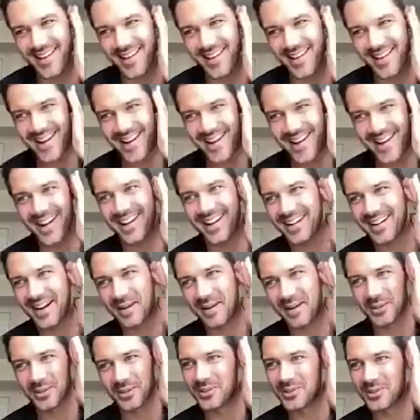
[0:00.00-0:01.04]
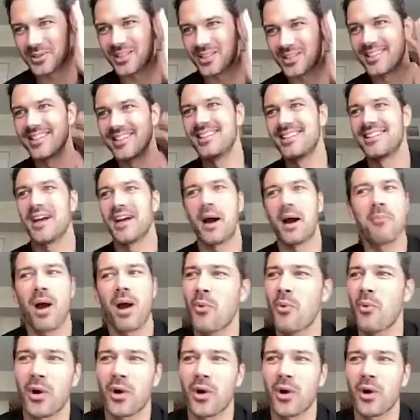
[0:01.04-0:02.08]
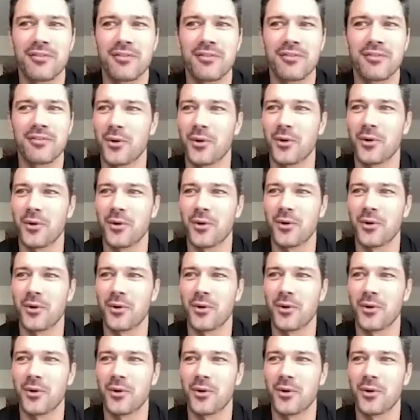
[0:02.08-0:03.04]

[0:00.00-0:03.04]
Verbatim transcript: Yeah, absolutely. I'm I'm working for you, man.